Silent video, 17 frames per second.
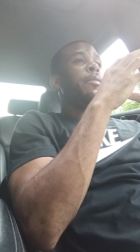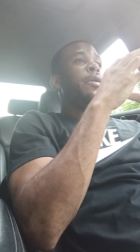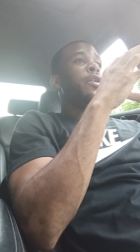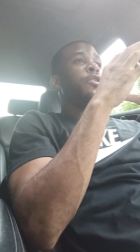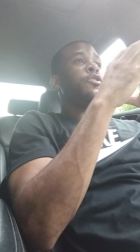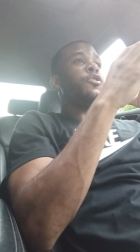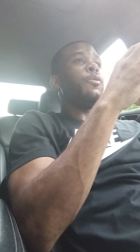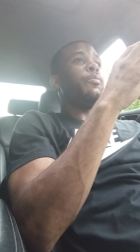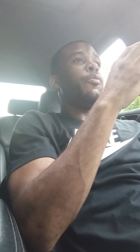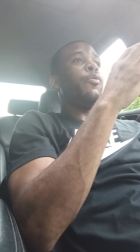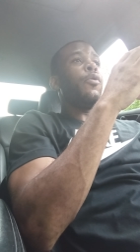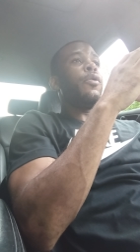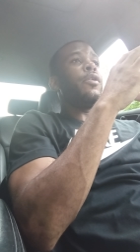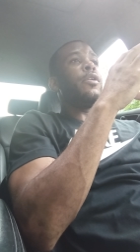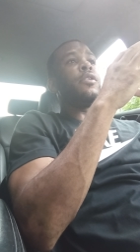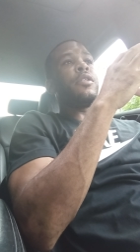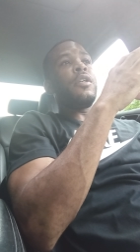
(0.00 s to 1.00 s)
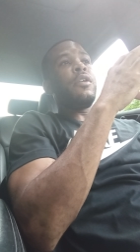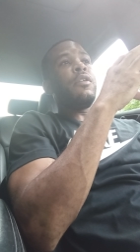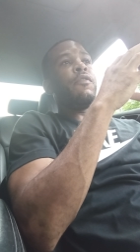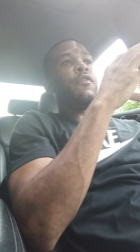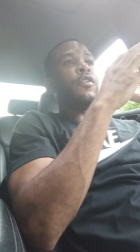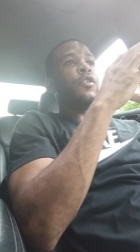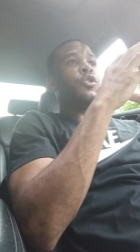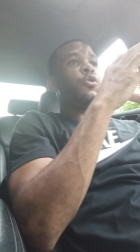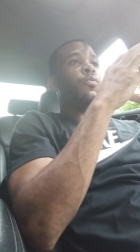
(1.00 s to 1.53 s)
me to support this
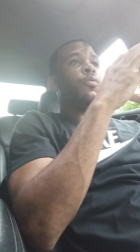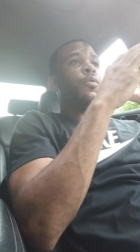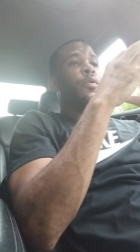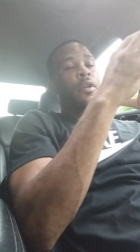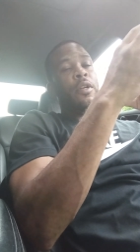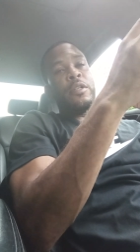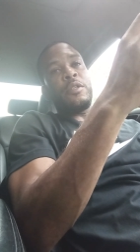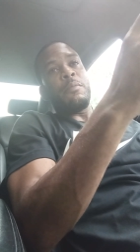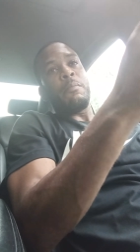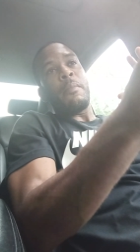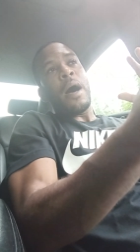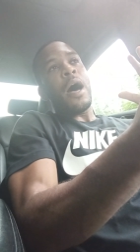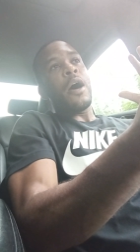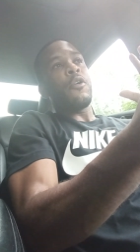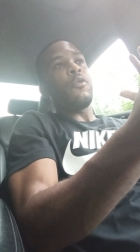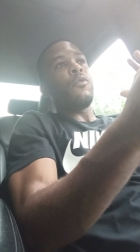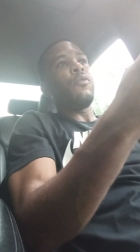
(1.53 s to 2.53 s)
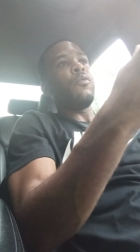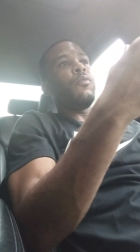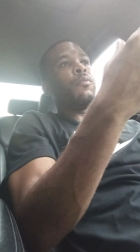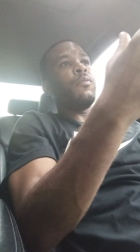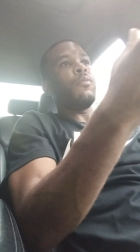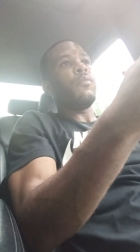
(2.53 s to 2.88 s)
individual in this model